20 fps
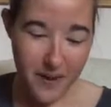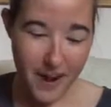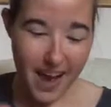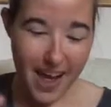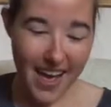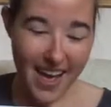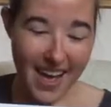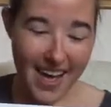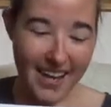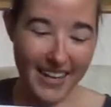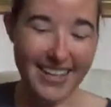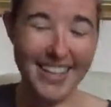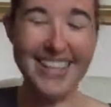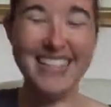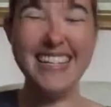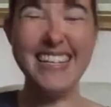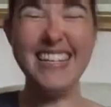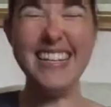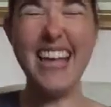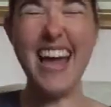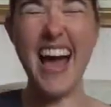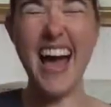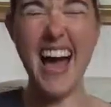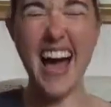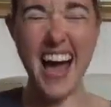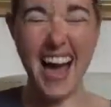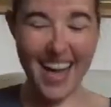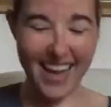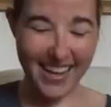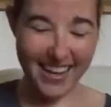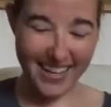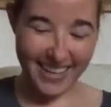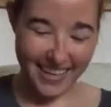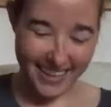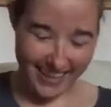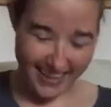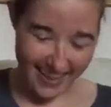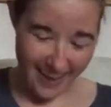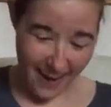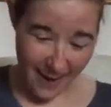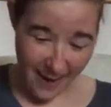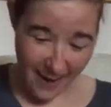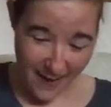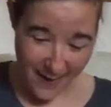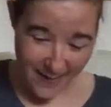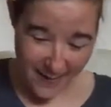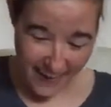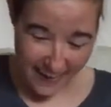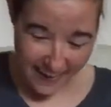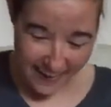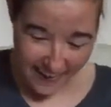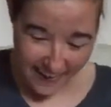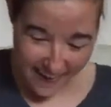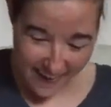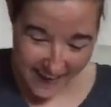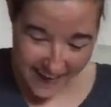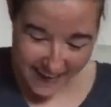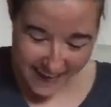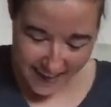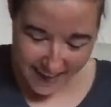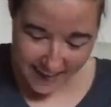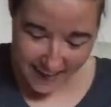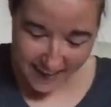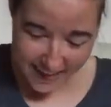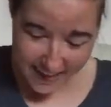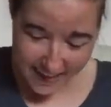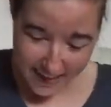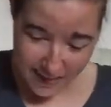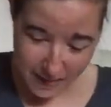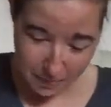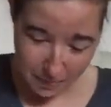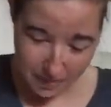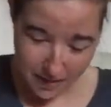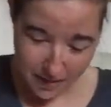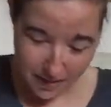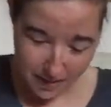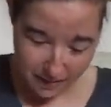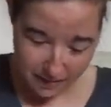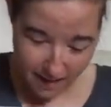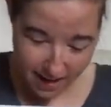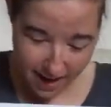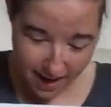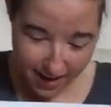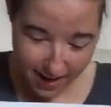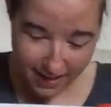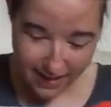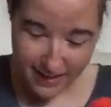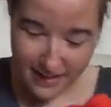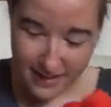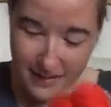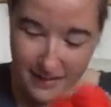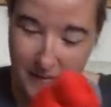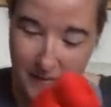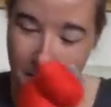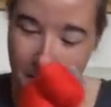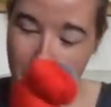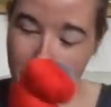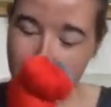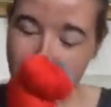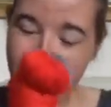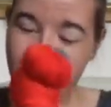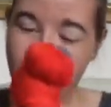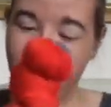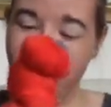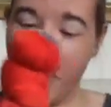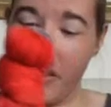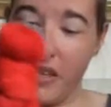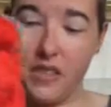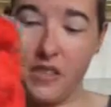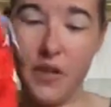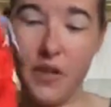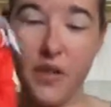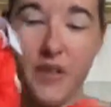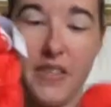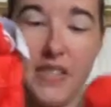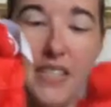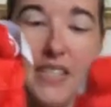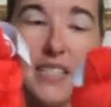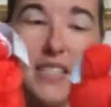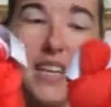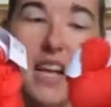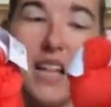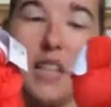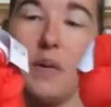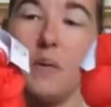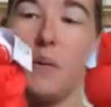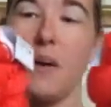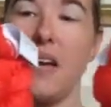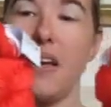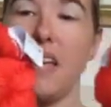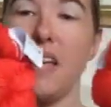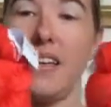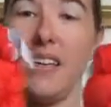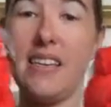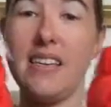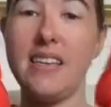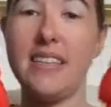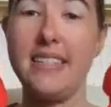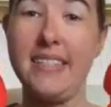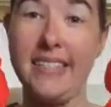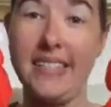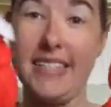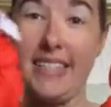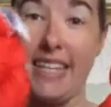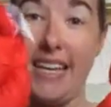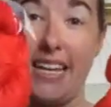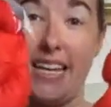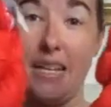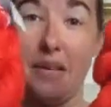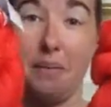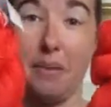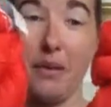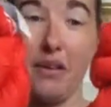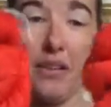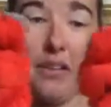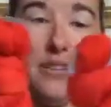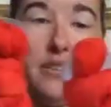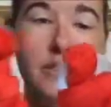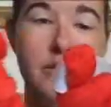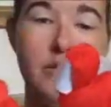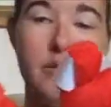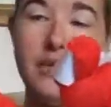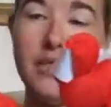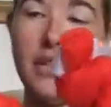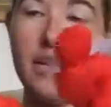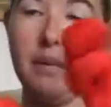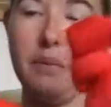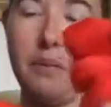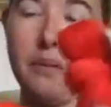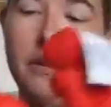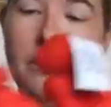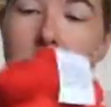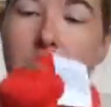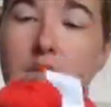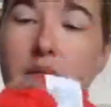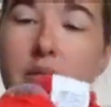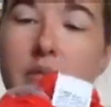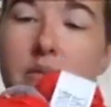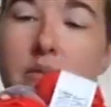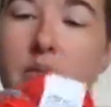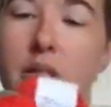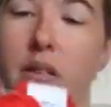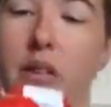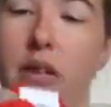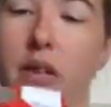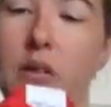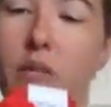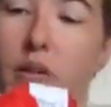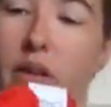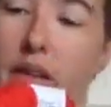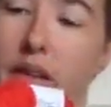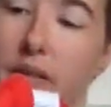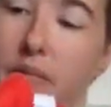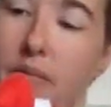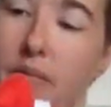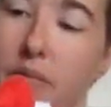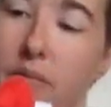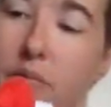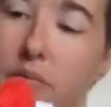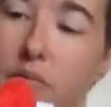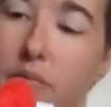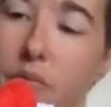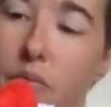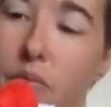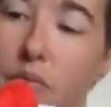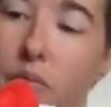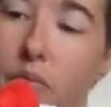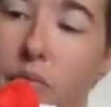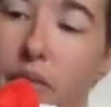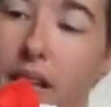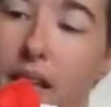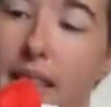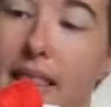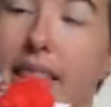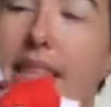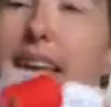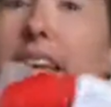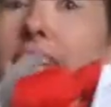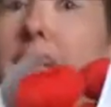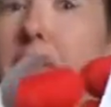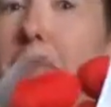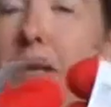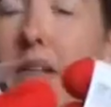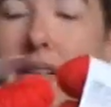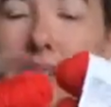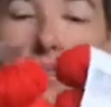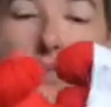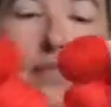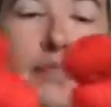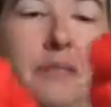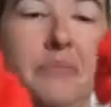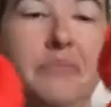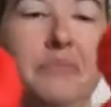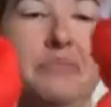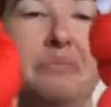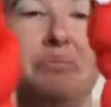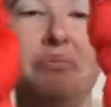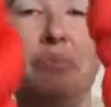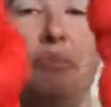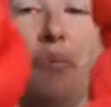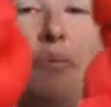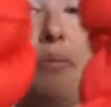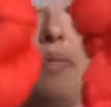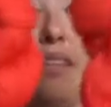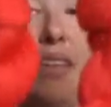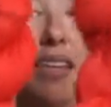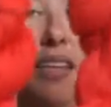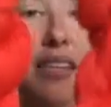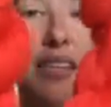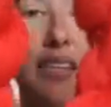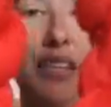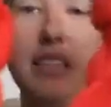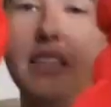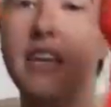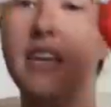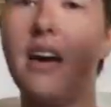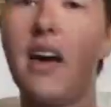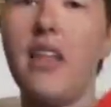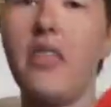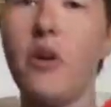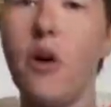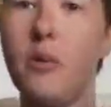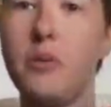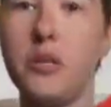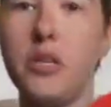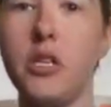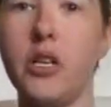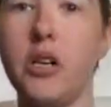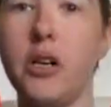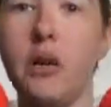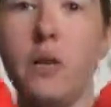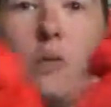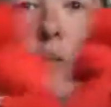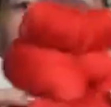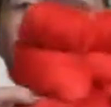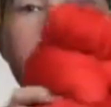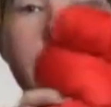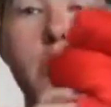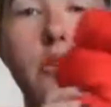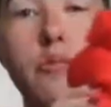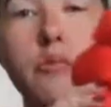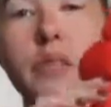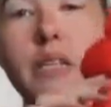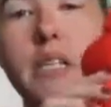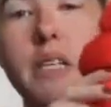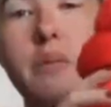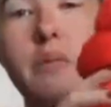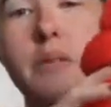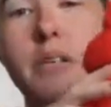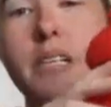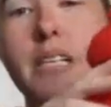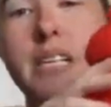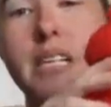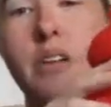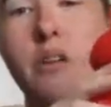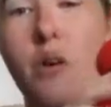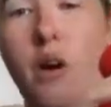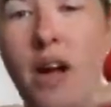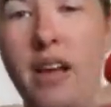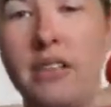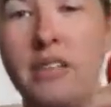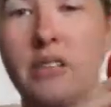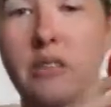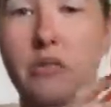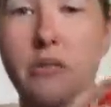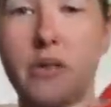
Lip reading: red! Yay! Oh my gosh, that is such a pretty red. So this colorway is Ladybird or Ladybug. What are they calling it? Ladybug. The other option was a really, really nice